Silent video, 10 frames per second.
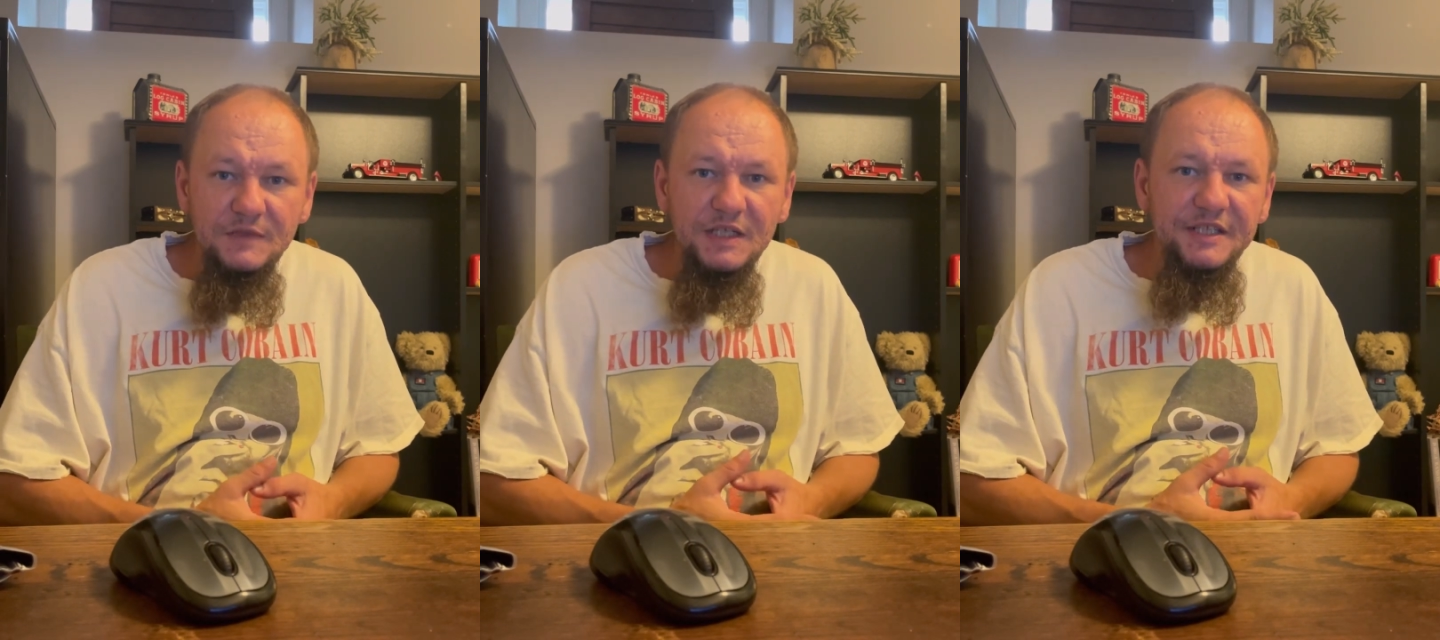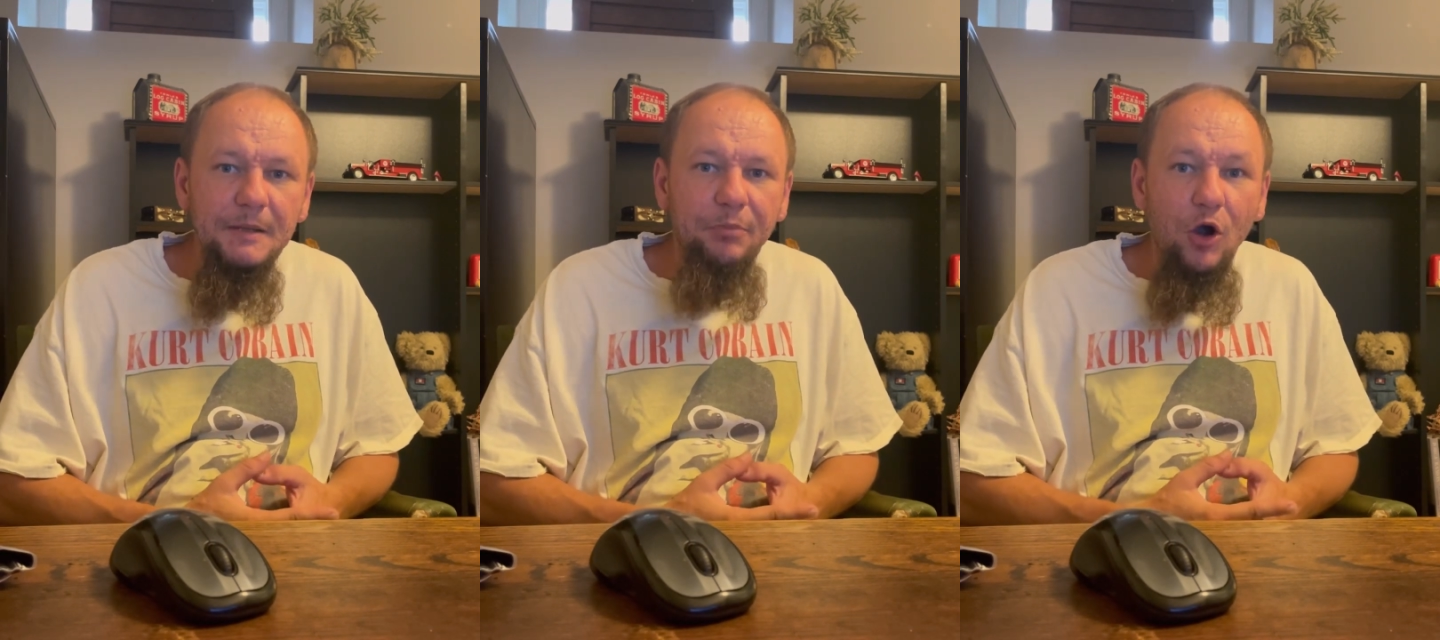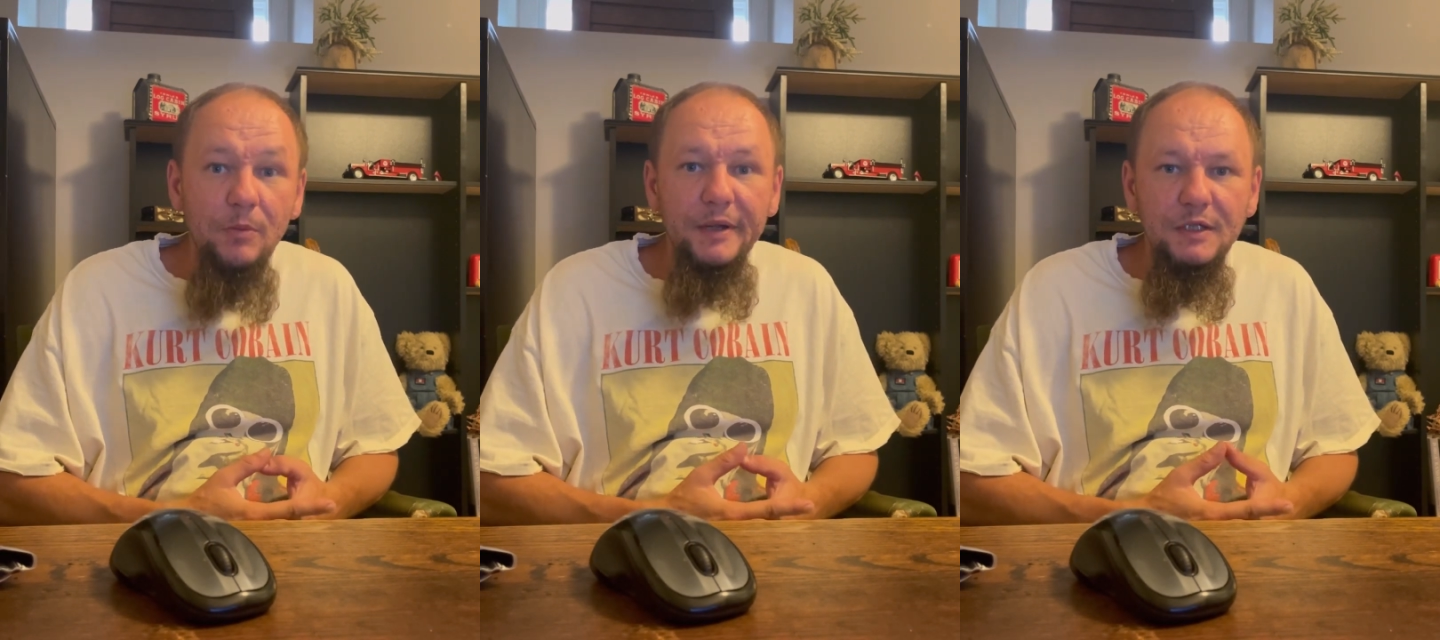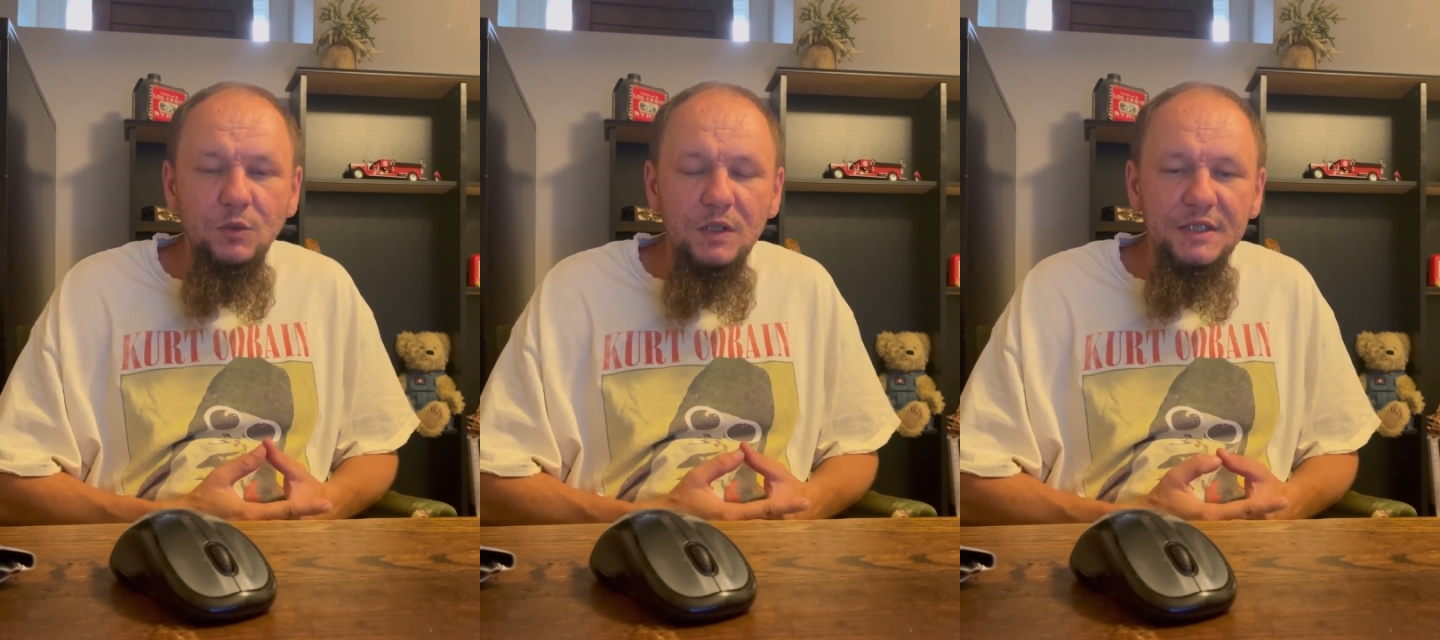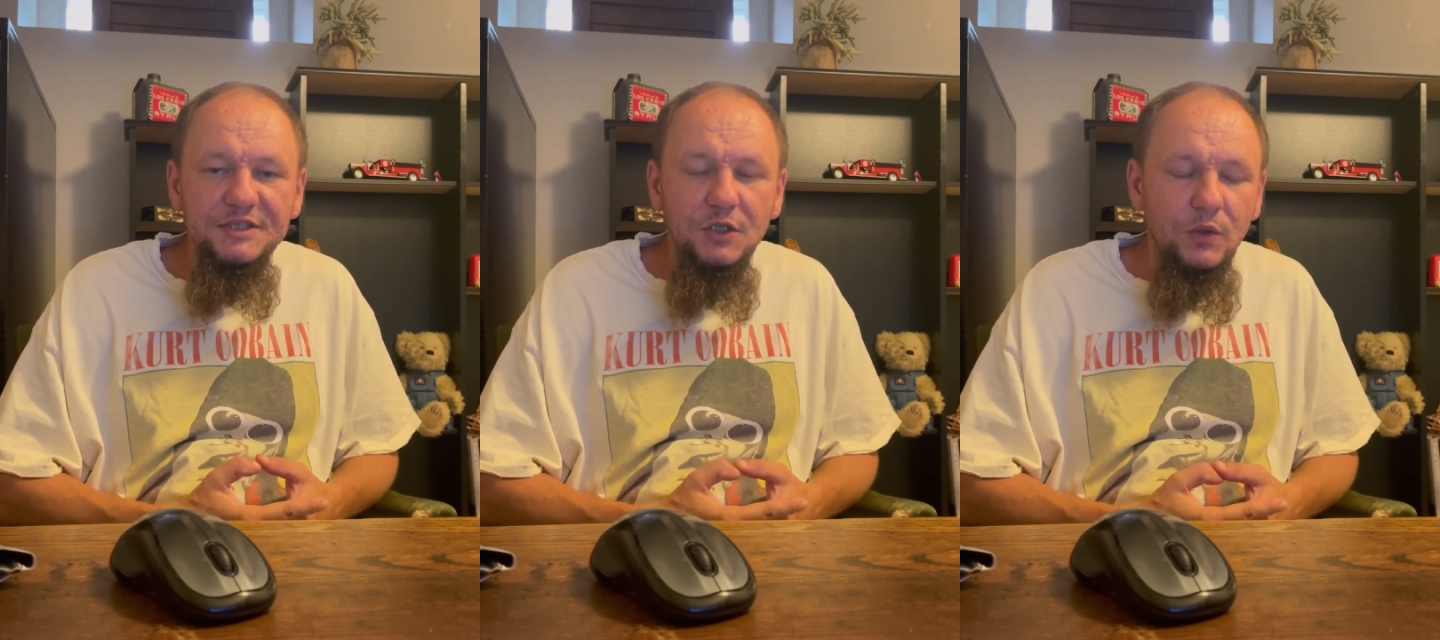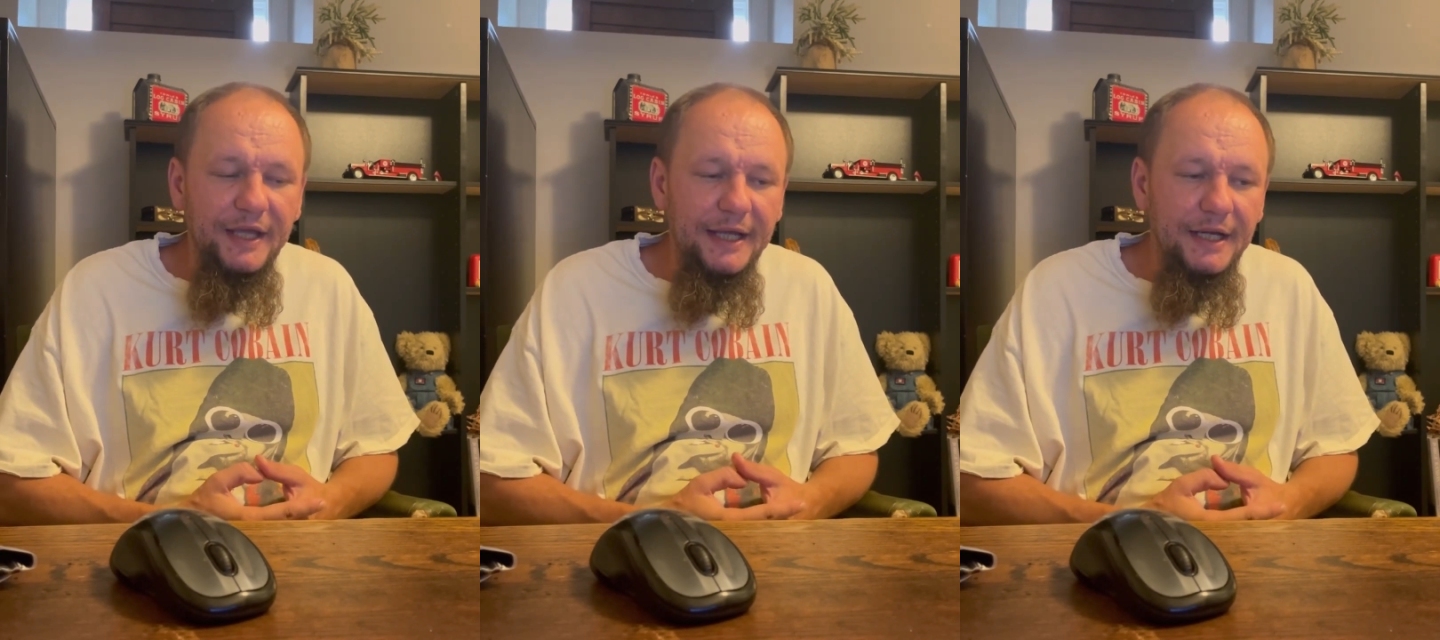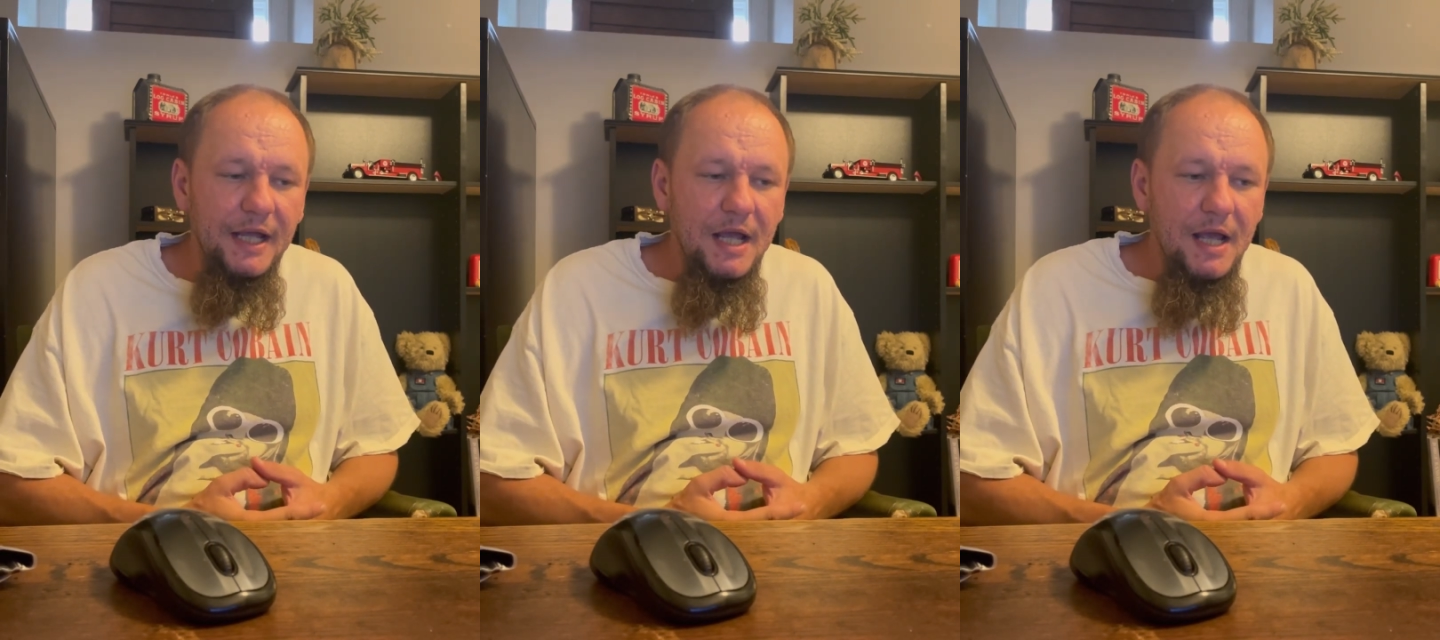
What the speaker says: That apartment is located.